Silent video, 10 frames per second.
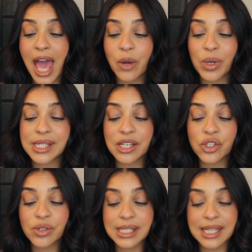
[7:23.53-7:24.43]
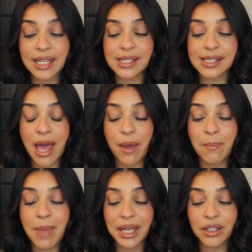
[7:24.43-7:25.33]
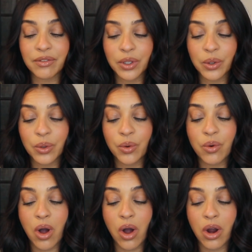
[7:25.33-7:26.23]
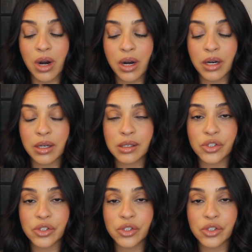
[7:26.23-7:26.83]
And what's interesting is that many of you are